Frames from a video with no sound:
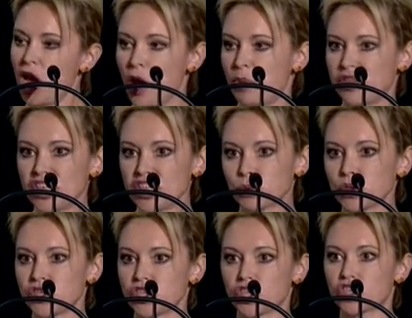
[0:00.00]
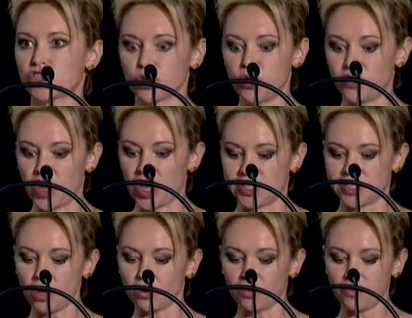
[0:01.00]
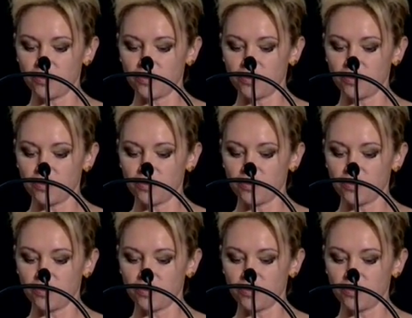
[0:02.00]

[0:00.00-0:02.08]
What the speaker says: But this wasn't just true for herself.